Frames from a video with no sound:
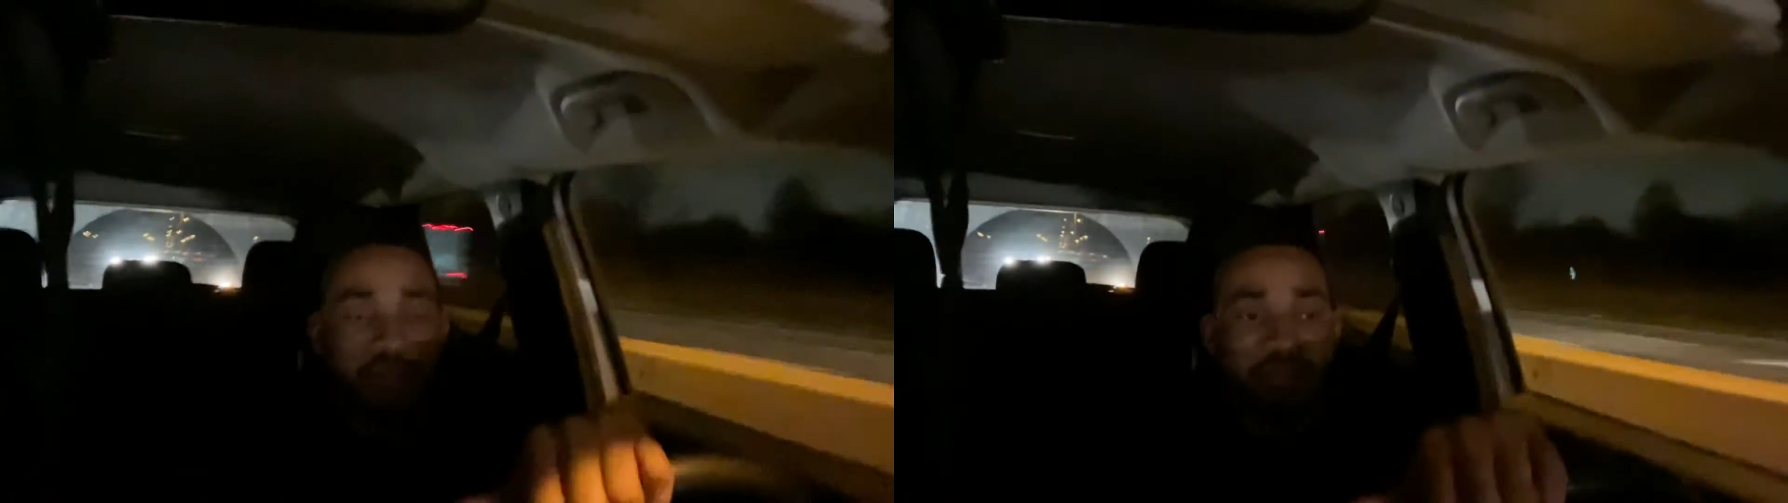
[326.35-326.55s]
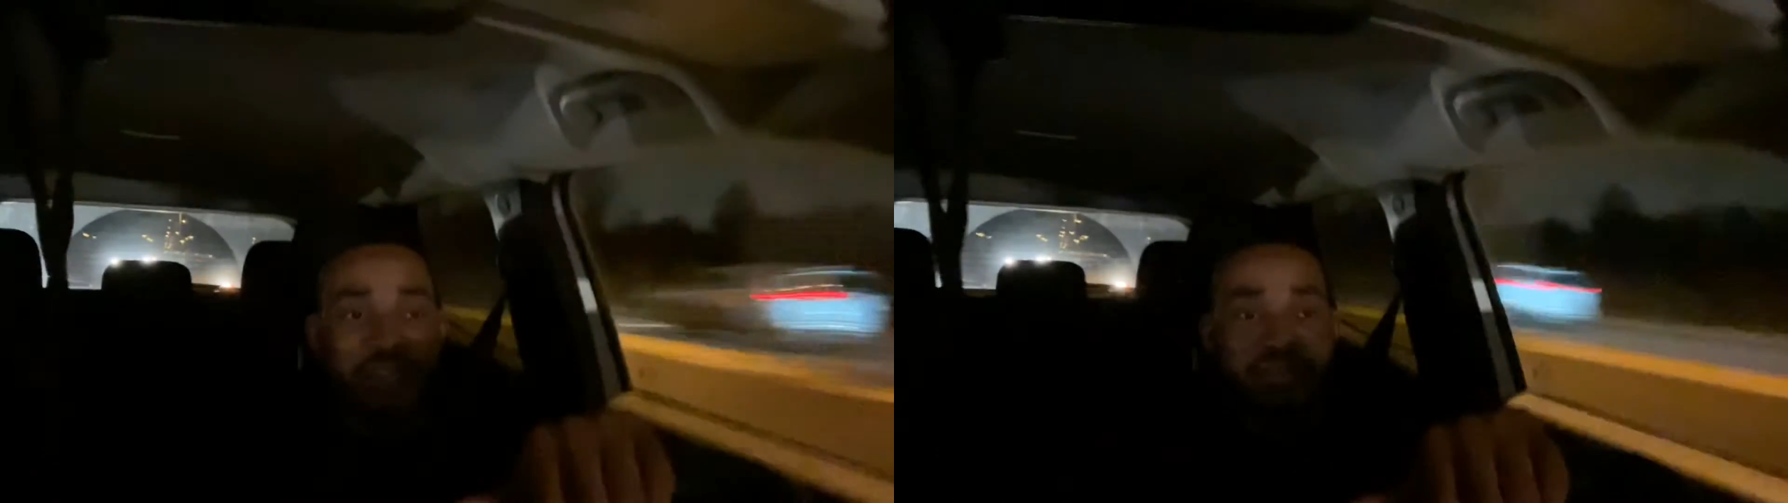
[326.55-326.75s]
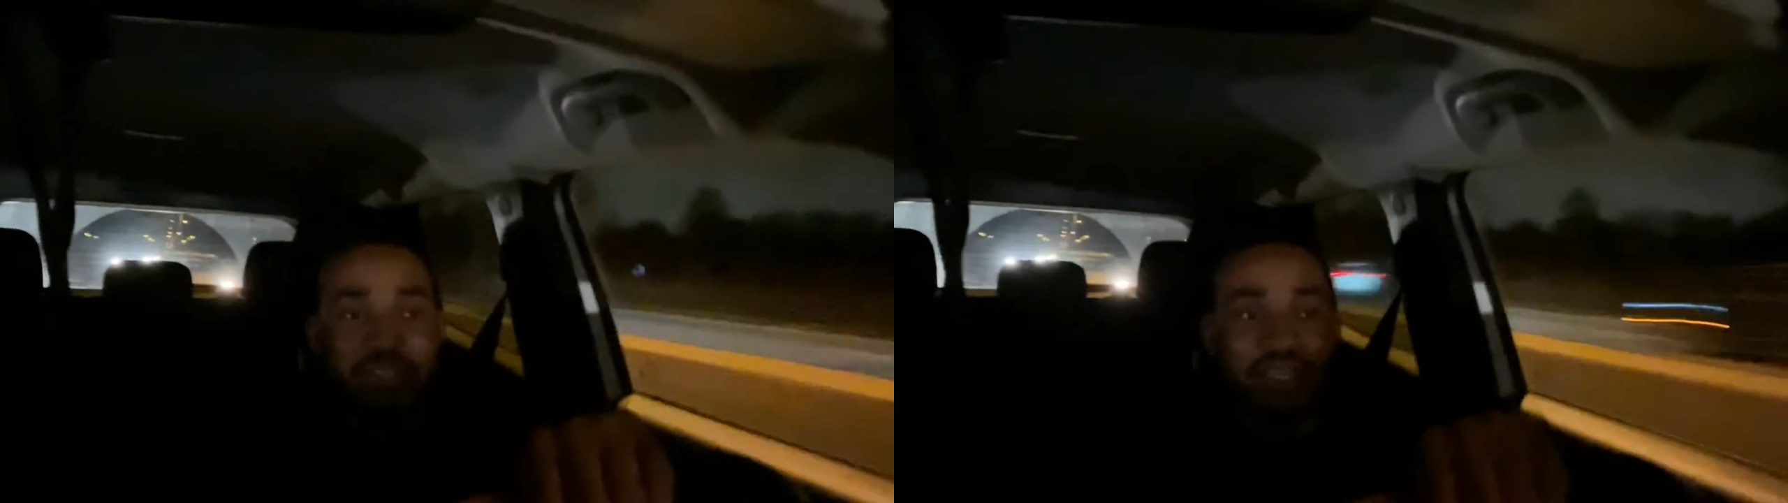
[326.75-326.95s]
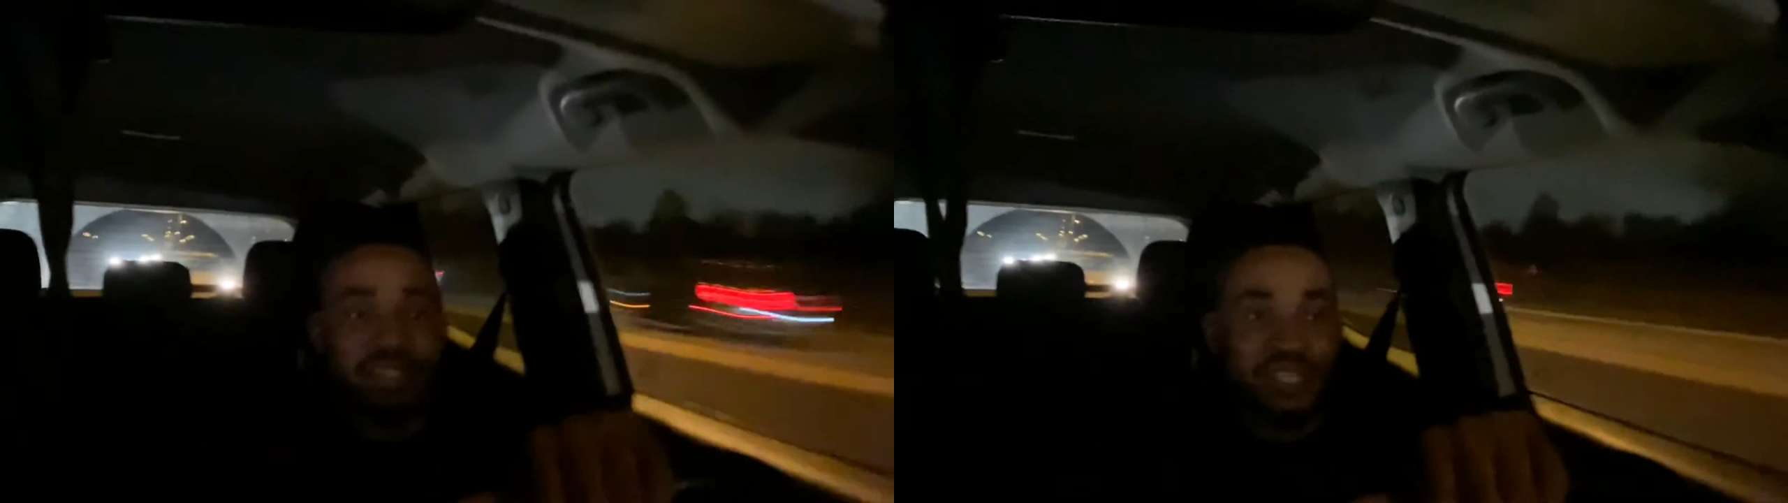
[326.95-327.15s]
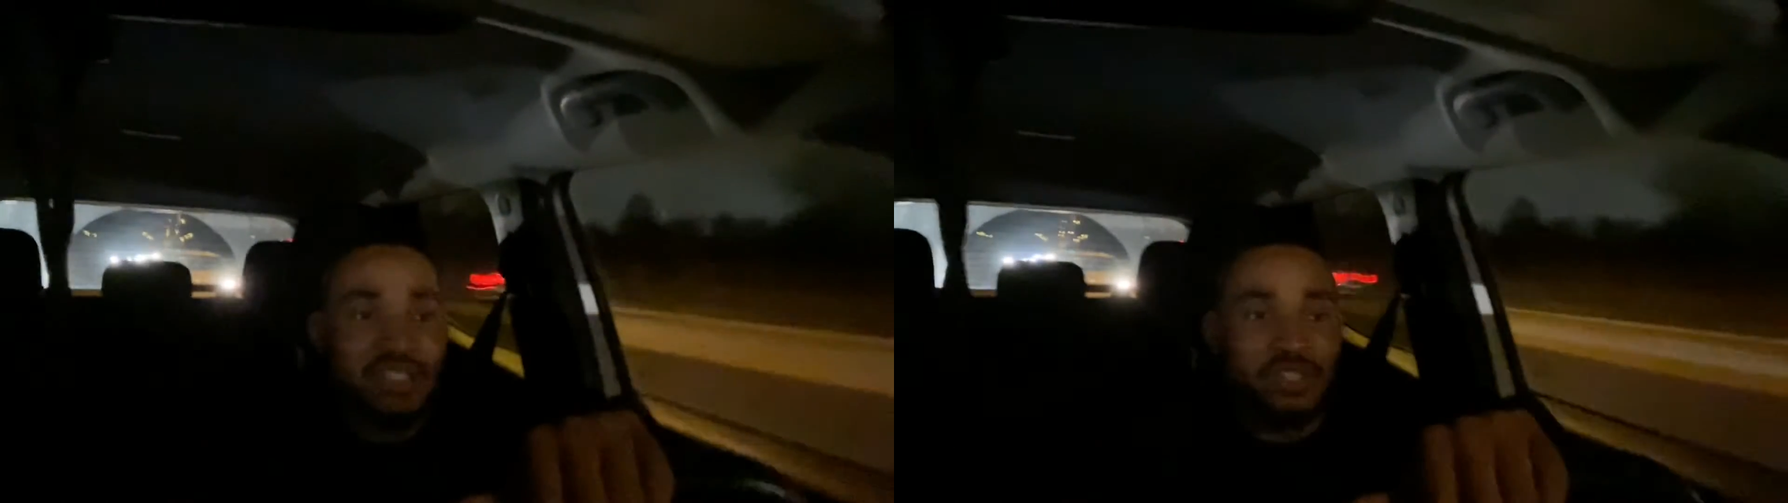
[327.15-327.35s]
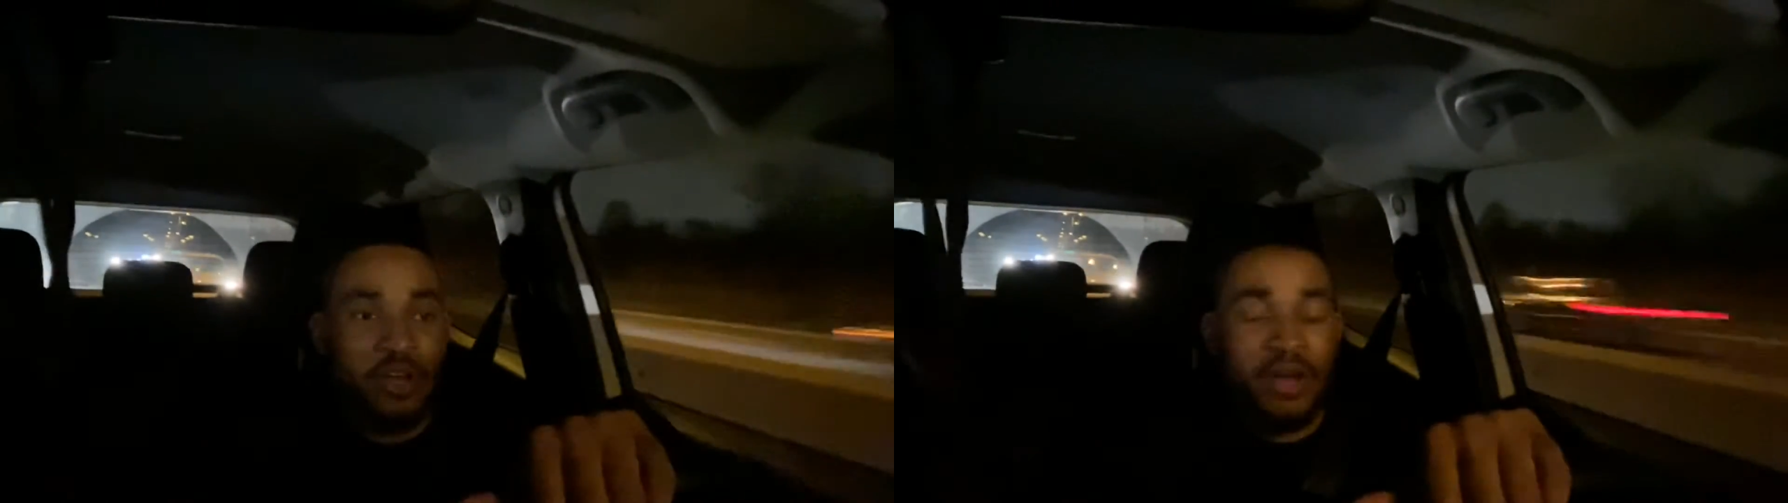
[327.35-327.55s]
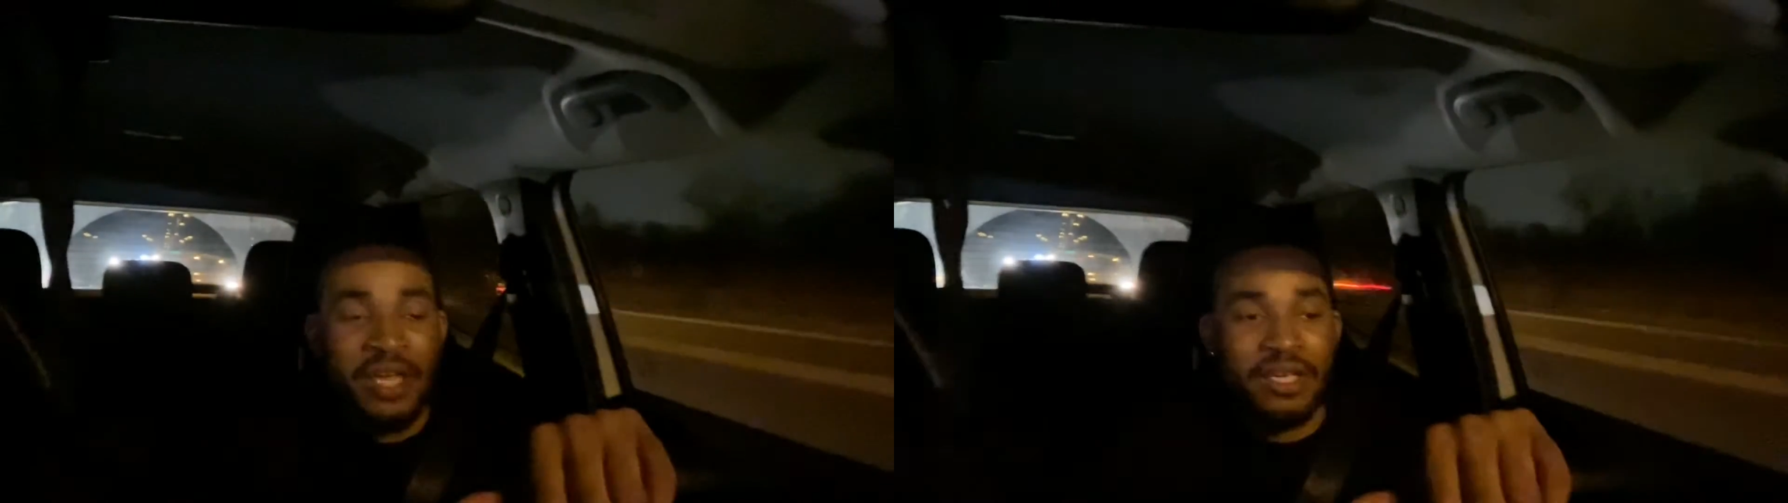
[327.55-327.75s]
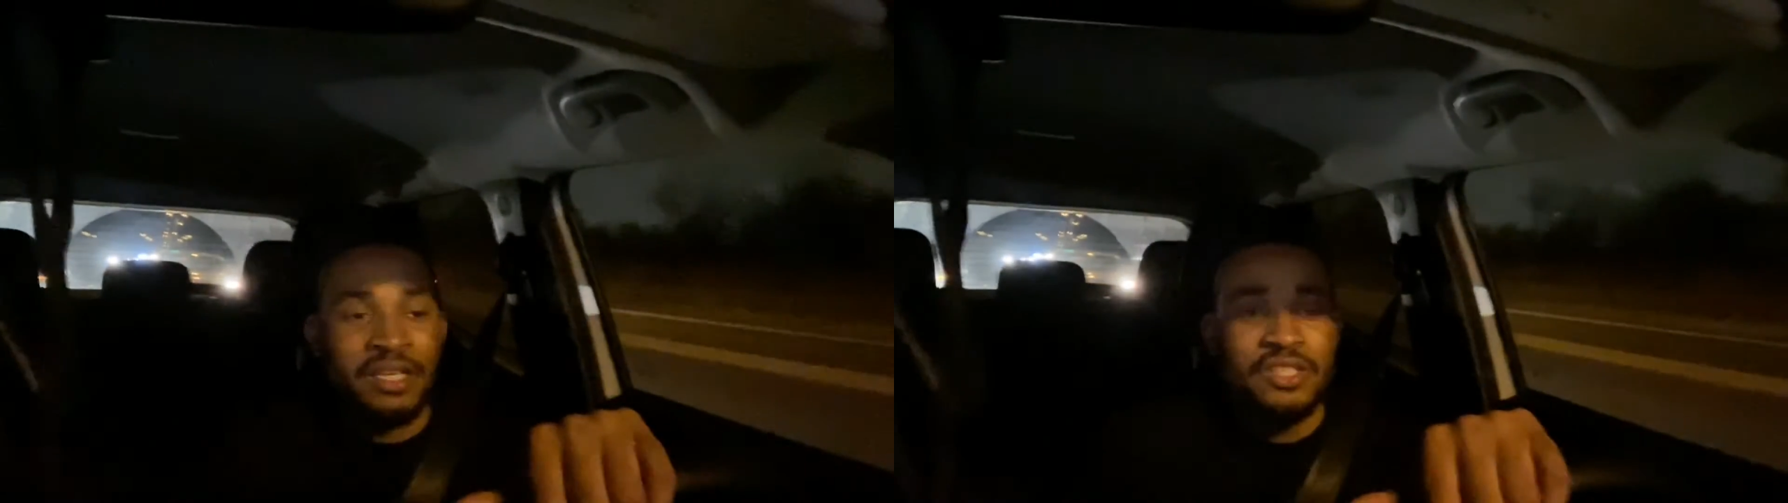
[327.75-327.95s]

But nevertheless, Esau, hey,